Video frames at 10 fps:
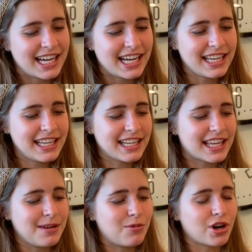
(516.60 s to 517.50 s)
need to
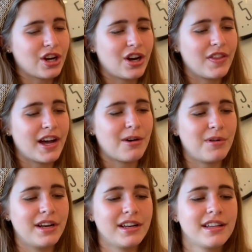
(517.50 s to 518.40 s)
keep working on that
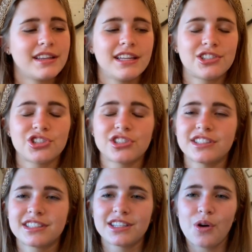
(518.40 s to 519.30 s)
one. It's
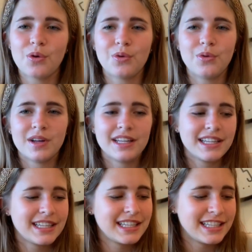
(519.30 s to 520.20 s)
just so,
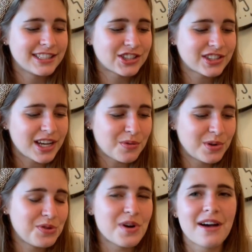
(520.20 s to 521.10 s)
it's just like
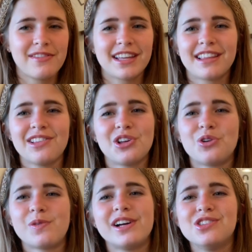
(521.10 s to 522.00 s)
when you have like the
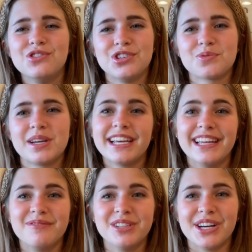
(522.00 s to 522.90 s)
little ones, you just want to get
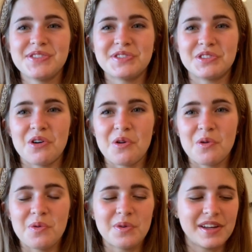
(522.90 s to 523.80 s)
them done
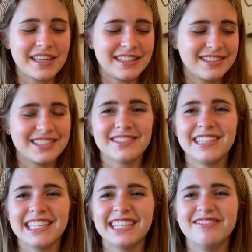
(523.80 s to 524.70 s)
so, you just want
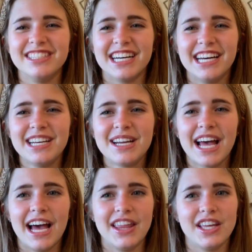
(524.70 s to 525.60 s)
to get them done.
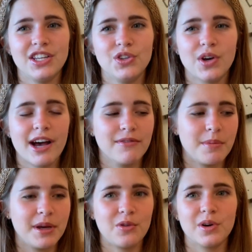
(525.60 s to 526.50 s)
And then you have the
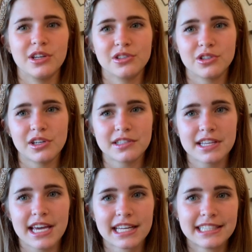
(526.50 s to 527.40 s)
big one and you're just like,